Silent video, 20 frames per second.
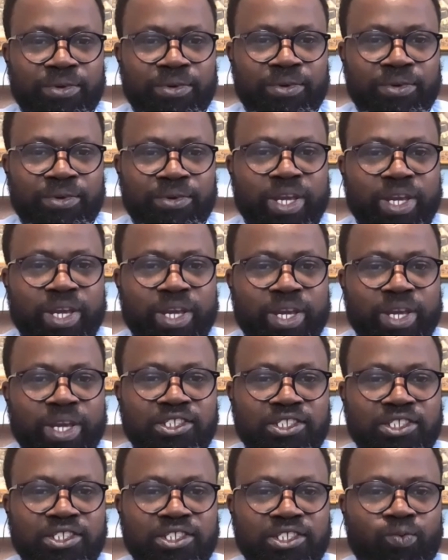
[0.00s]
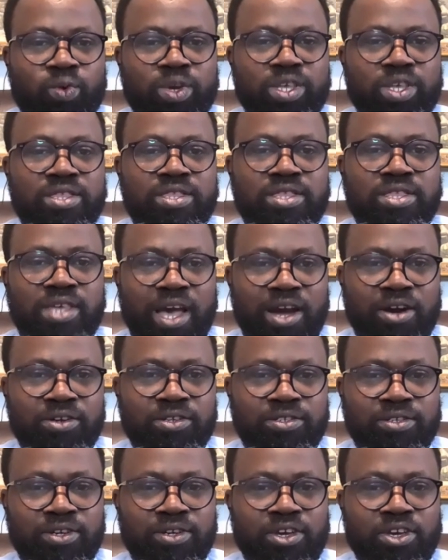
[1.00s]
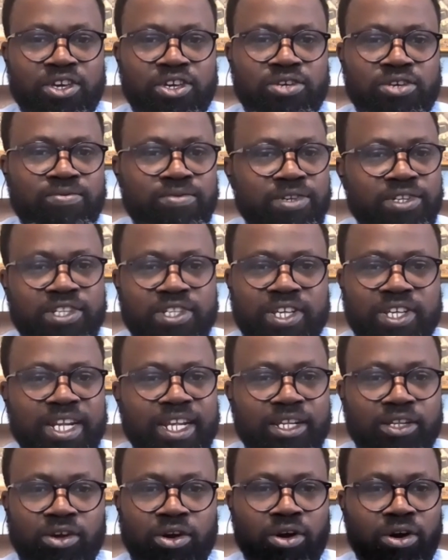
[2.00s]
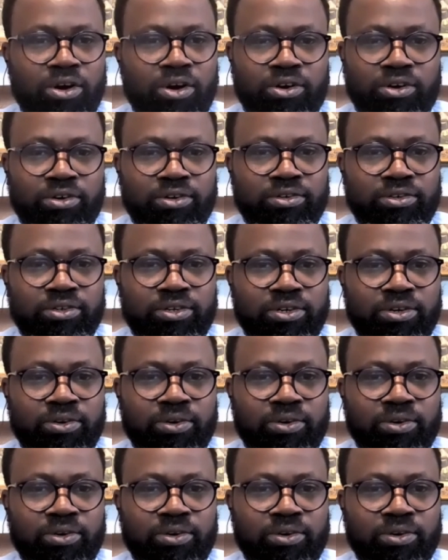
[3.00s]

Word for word: you know, we can achieve without risking it all.